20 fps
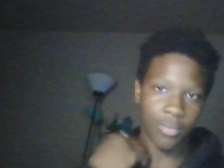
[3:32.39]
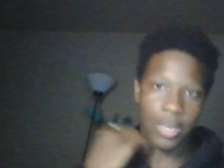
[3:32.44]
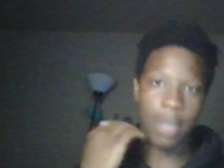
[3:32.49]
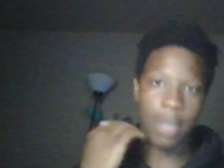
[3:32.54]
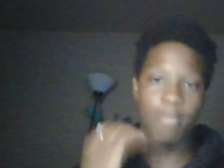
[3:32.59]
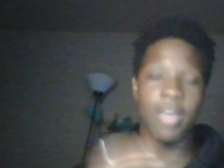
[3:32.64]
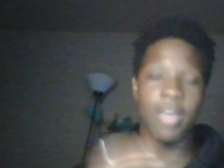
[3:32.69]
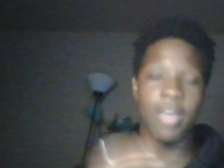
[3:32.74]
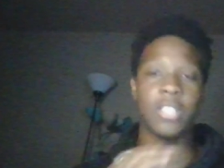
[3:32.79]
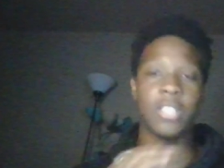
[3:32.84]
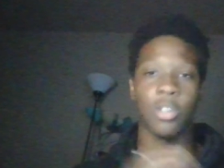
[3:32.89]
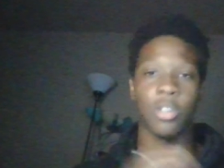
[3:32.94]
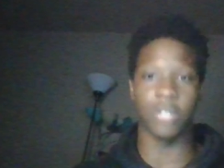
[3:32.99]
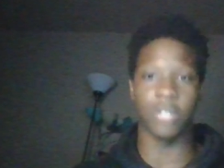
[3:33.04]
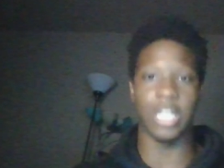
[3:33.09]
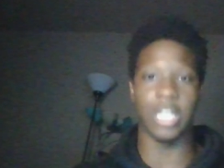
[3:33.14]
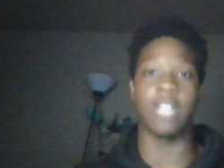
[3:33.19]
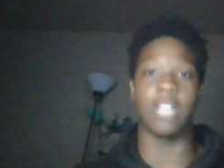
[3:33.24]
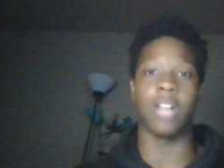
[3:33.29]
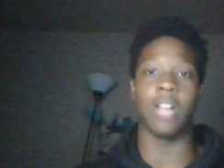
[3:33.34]
mental
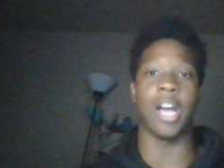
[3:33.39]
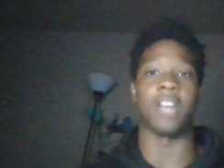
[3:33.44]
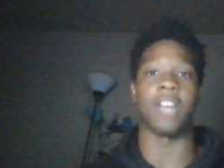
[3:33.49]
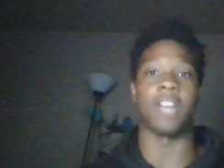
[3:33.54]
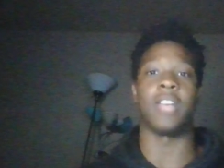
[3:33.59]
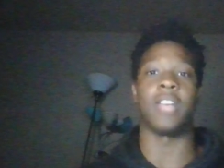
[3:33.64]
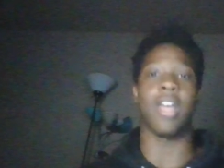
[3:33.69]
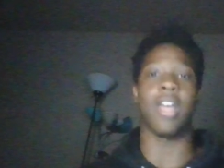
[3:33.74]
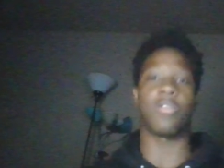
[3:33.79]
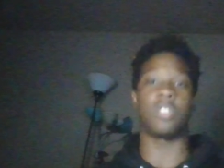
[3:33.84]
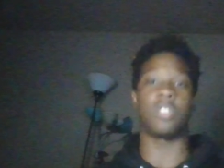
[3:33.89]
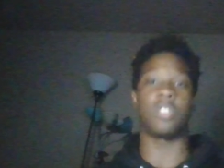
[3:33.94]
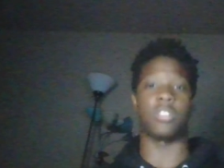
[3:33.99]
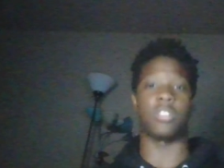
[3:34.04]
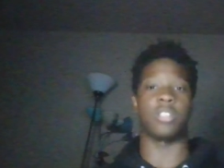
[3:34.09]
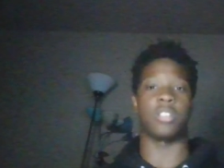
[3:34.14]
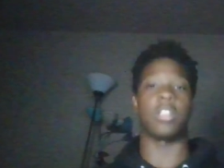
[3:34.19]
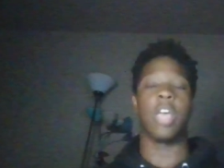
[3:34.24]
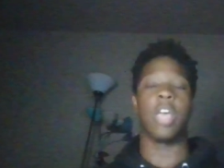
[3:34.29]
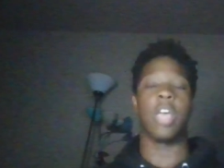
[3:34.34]
decline ever since
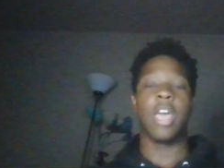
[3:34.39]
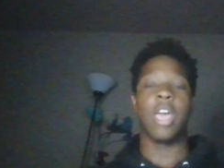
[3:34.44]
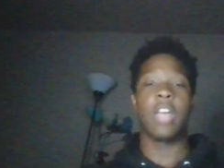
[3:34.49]
this.